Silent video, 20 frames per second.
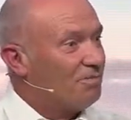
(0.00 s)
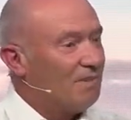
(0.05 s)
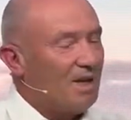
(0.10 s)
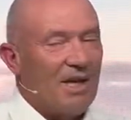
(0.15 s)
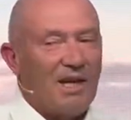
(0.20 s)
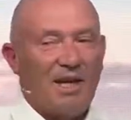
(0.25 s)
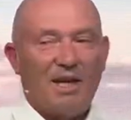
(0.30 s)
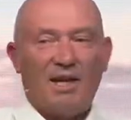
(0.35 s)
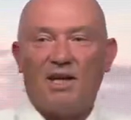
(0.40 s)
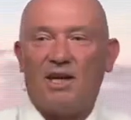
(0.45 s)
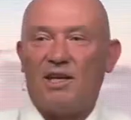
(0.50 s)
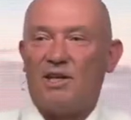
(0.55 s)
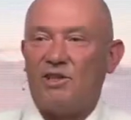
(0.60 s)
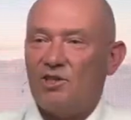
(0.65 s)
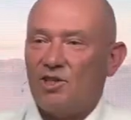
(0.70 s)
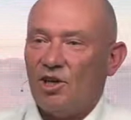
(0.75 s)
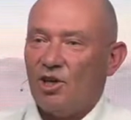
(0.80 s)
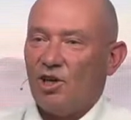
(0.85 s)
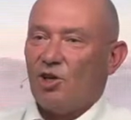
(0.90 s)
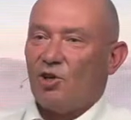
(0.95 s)

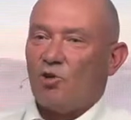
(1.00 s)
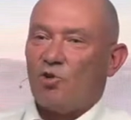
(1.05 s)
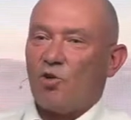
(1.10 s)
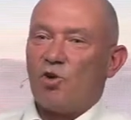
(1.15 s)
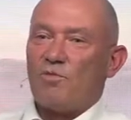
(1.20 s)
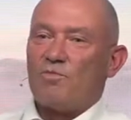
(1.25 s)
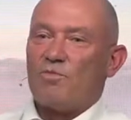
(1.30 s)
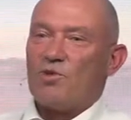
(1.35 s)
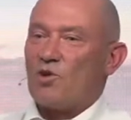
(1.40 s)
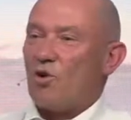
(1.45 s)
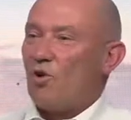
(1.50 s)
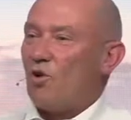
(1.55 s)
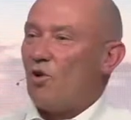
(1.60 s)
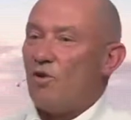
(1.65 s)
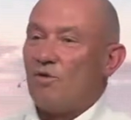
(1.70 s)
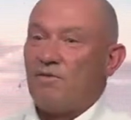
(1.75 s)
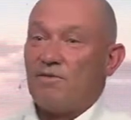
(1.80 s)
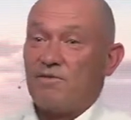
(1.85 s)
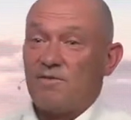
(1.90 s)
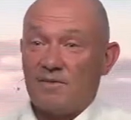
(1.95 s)
And groups
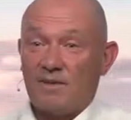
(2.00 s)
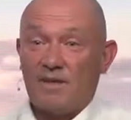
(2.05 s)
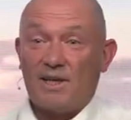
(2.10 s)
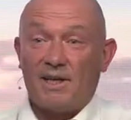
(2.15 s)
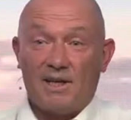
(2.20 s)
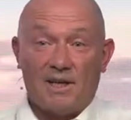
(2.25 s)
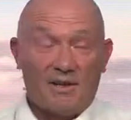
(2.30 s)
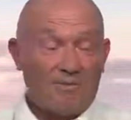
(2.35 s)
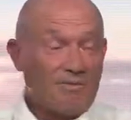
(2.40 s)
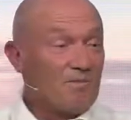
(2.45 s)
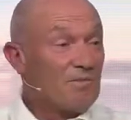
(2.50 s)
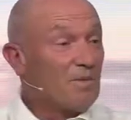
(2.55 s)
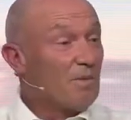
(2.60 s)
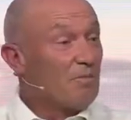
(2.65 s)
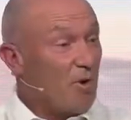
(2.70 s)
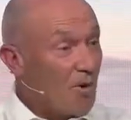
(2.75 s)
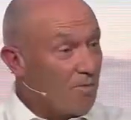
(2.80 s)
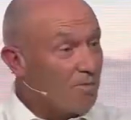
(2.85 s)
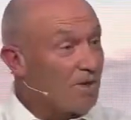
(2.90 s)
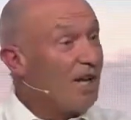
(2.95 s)
of
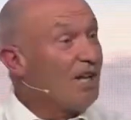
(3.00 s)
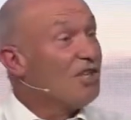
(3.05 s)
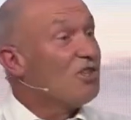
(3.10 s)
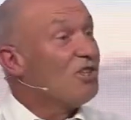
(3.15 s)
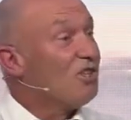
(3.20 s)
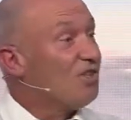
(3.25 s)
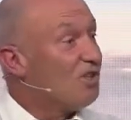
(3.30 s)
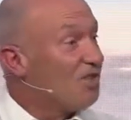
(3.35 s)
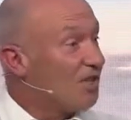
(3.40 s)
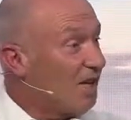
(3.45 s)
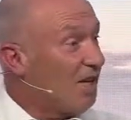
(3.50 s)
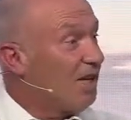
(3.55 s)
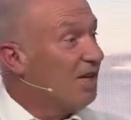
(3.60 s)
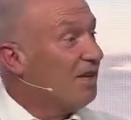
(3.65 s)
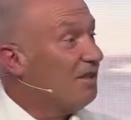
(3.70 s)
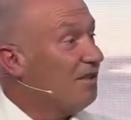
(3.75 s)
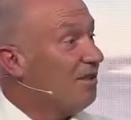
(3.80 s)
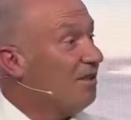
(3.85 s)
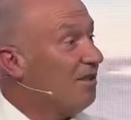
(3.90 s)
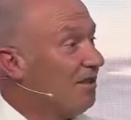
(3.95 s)
populations
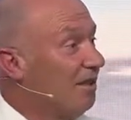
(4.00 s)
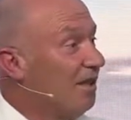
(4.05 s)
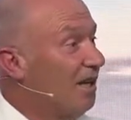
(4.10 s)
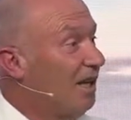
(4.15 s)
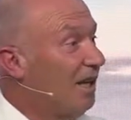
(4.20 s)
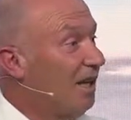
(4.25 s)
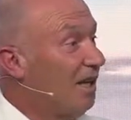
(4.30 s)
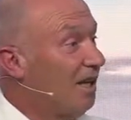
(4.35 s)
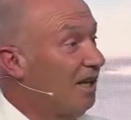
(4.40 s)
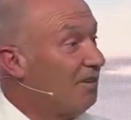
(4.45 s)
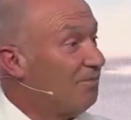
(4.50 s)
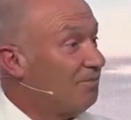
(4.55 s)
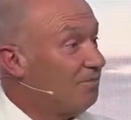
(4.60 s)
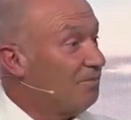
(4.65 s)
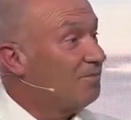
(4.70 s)
in our